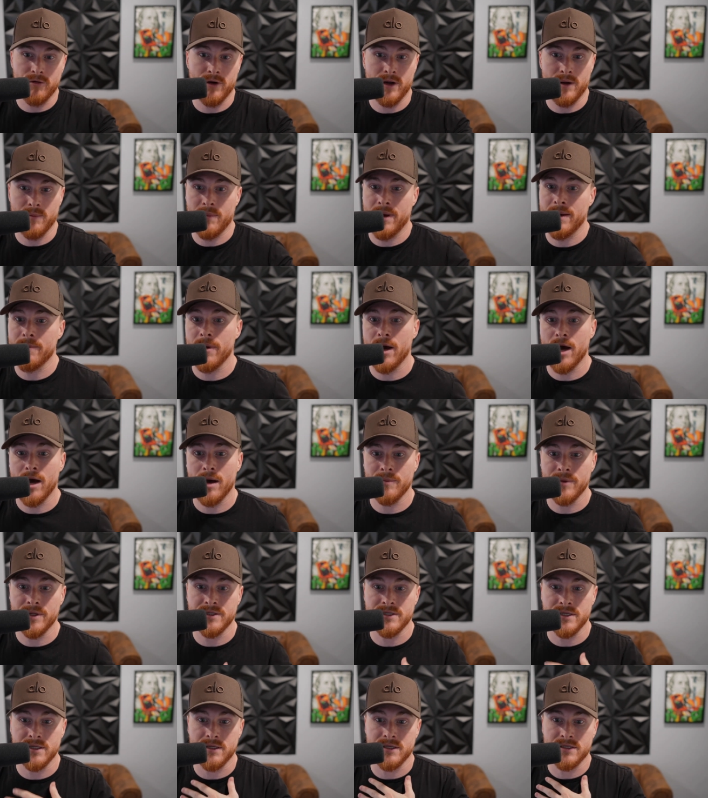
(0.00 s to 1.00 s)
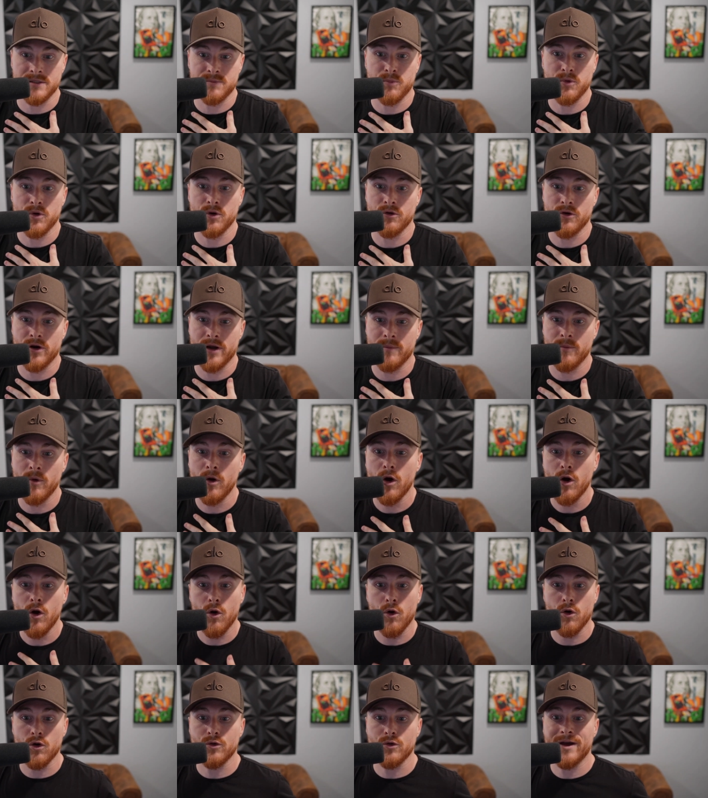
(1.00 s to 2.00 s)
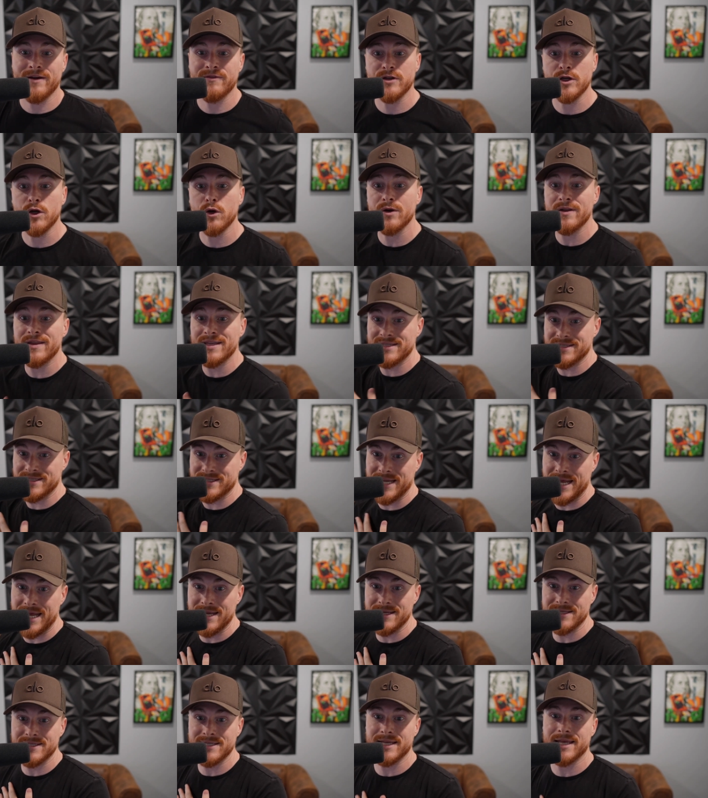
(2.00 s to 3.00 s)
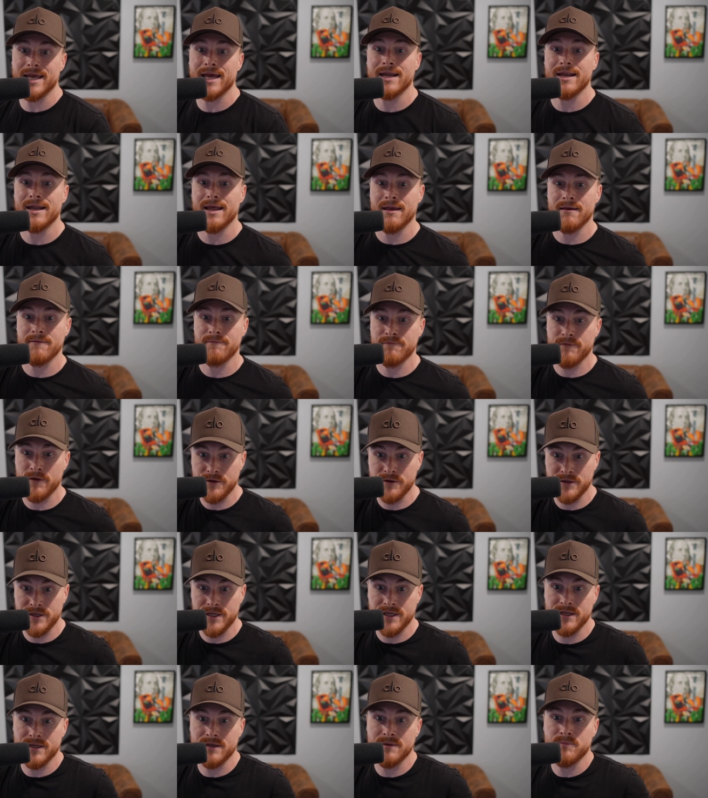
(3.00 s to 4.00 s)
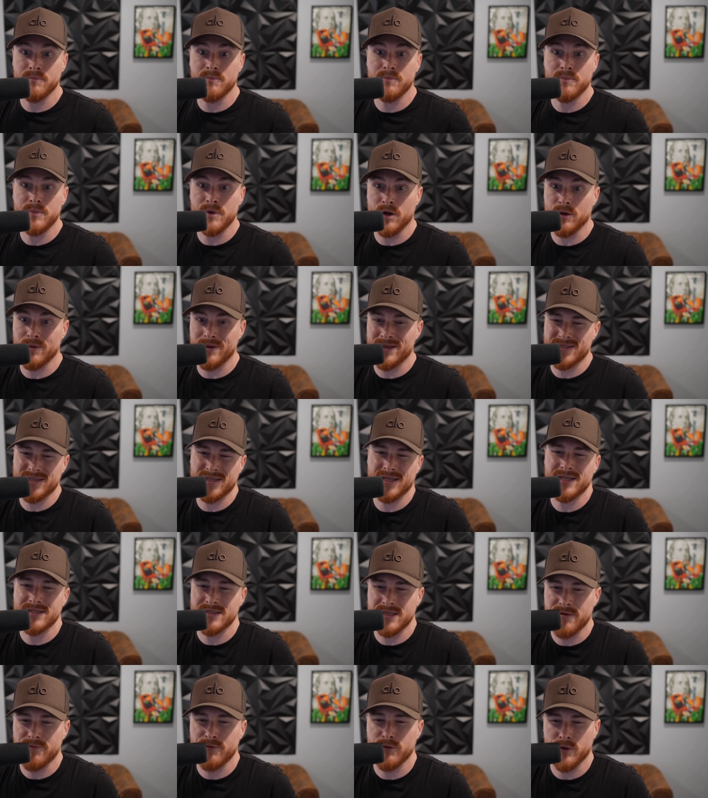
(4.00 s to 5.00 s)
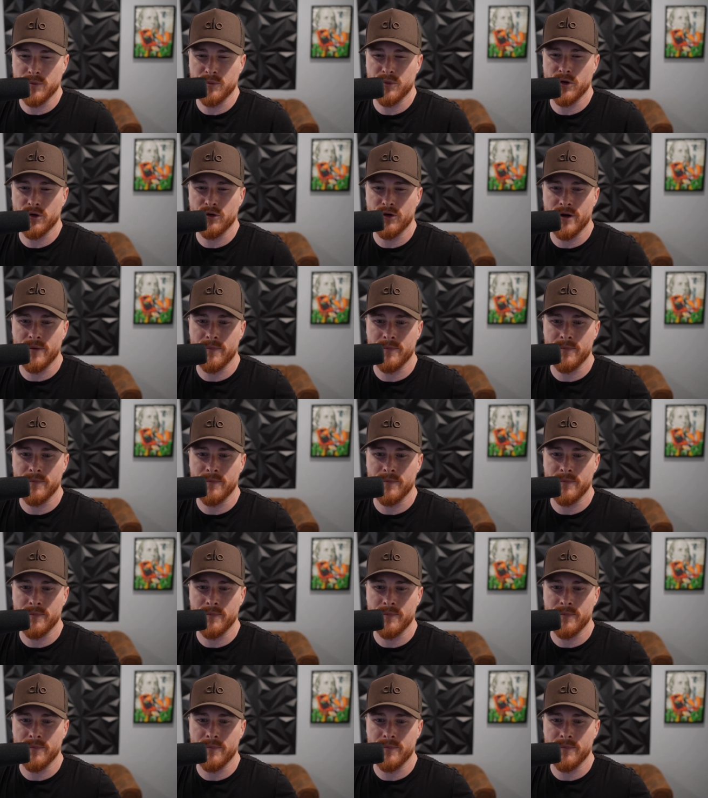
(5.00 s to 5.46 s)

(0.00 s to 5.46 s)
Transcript: my mom into this program, or do I have to go to the state to get a funded, you know, it's like a state funded program?